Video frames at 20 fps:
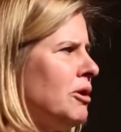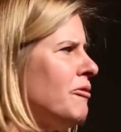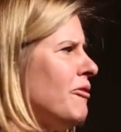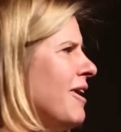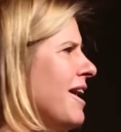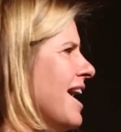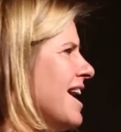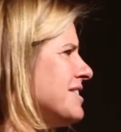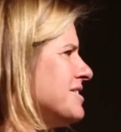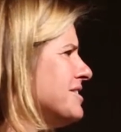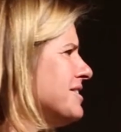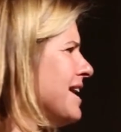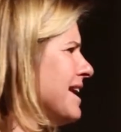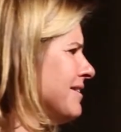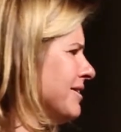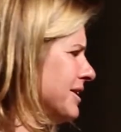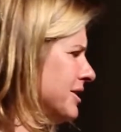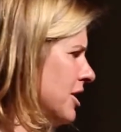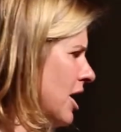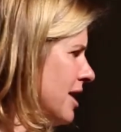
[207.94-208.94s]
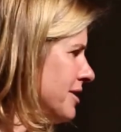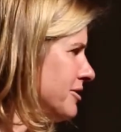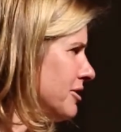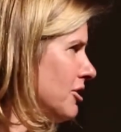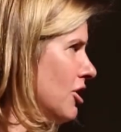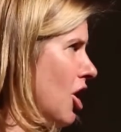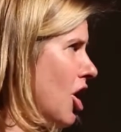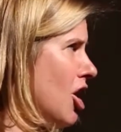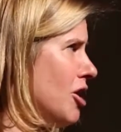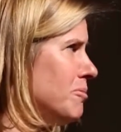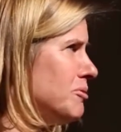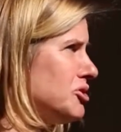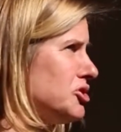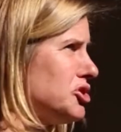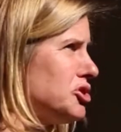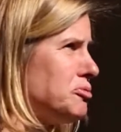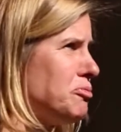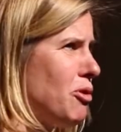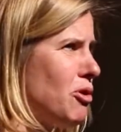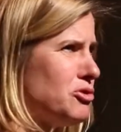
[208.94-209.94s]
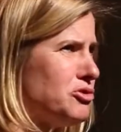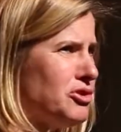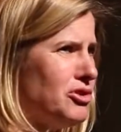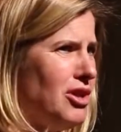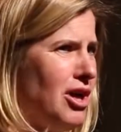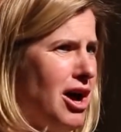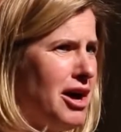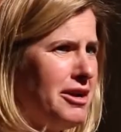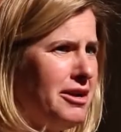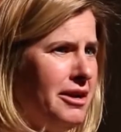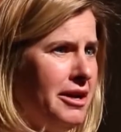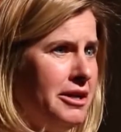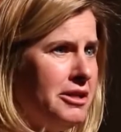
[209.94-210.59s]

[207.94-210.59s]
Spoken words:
worked with numerous solo